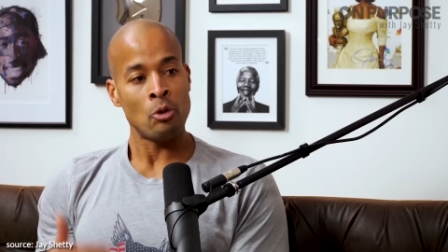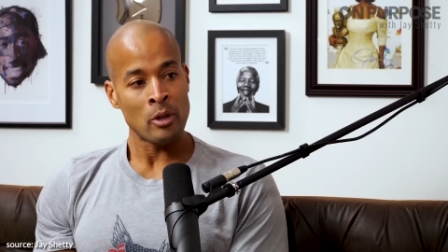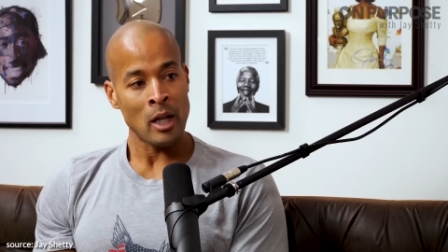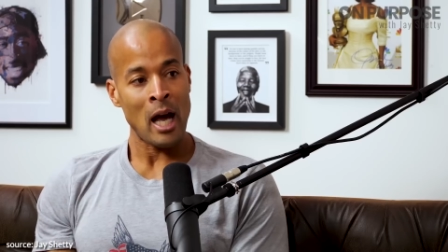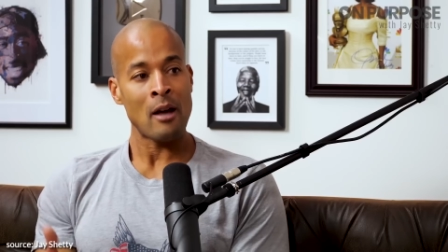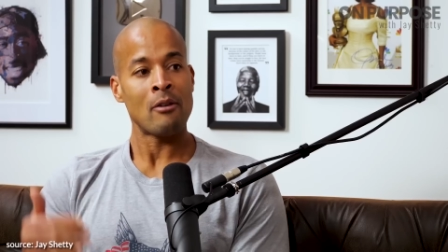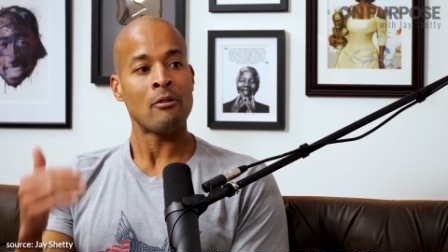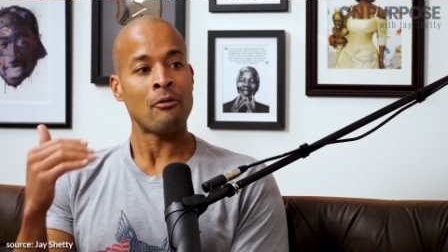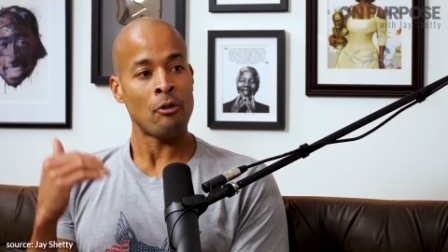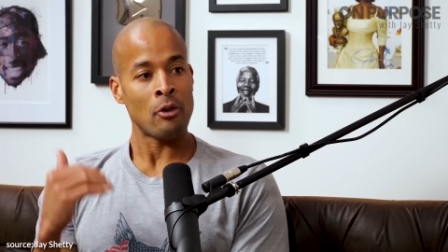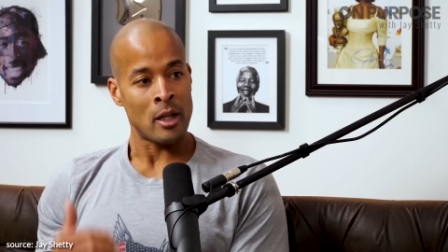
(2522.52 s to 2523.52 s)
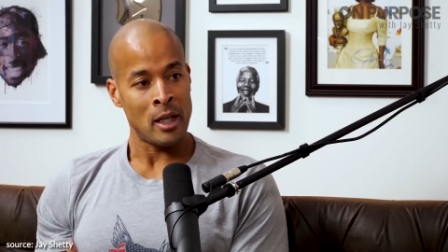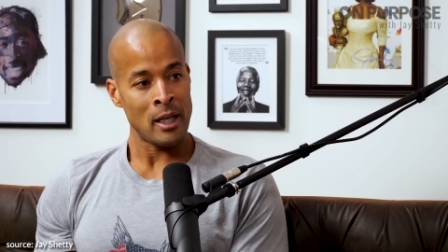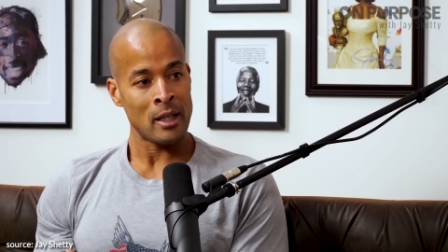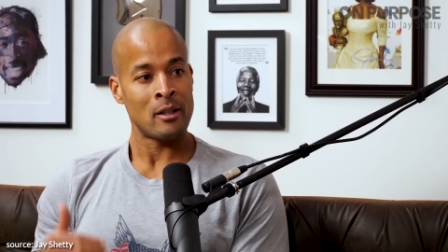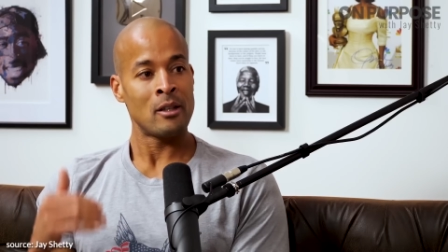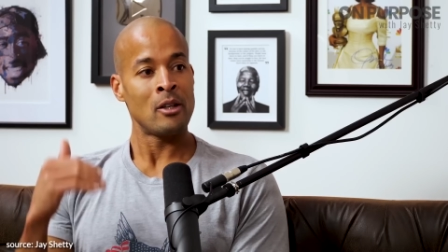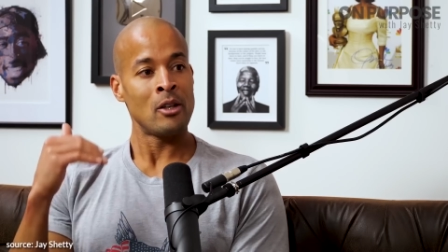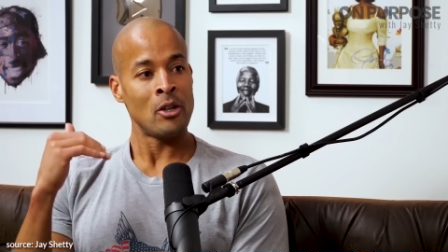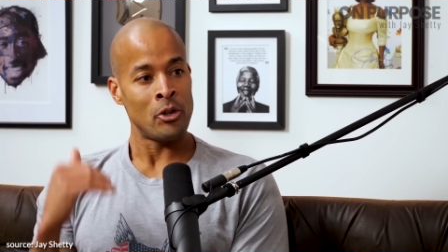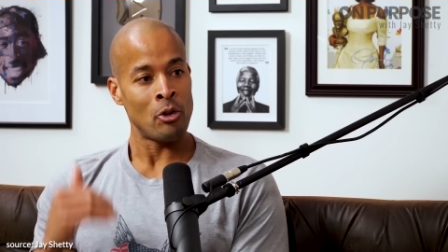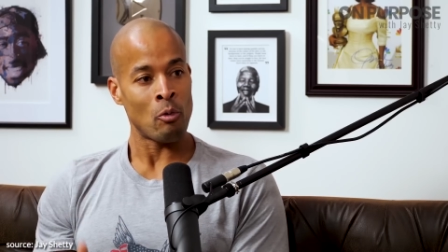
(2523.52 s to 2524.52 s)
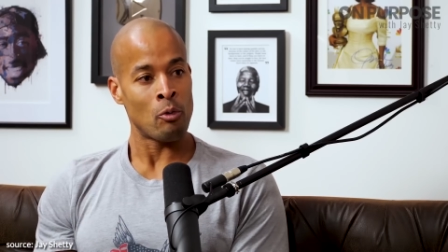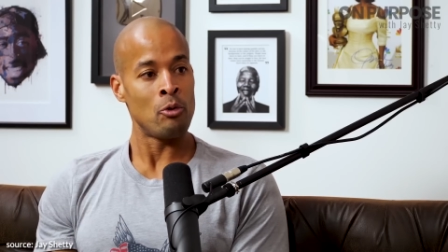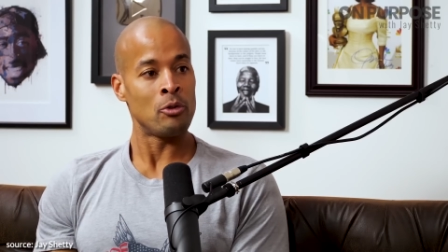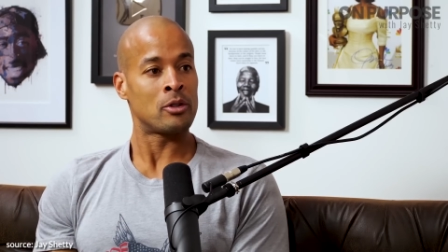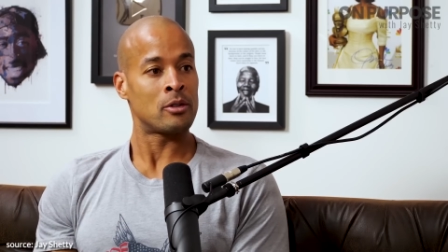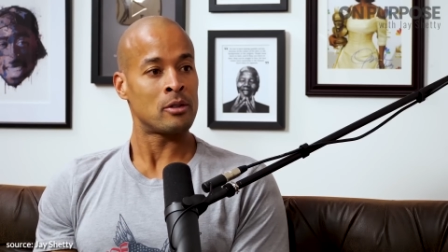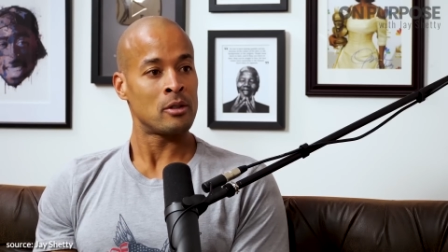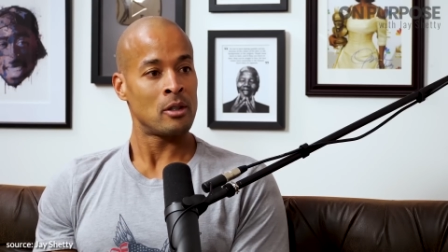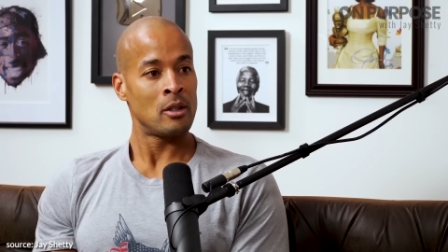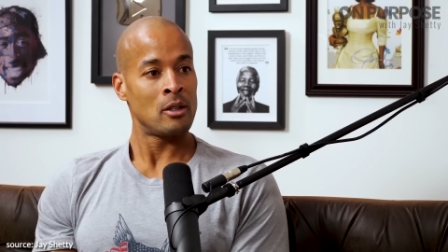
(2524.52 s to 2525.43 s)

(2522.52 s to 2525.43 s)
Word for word: do not forget your roots.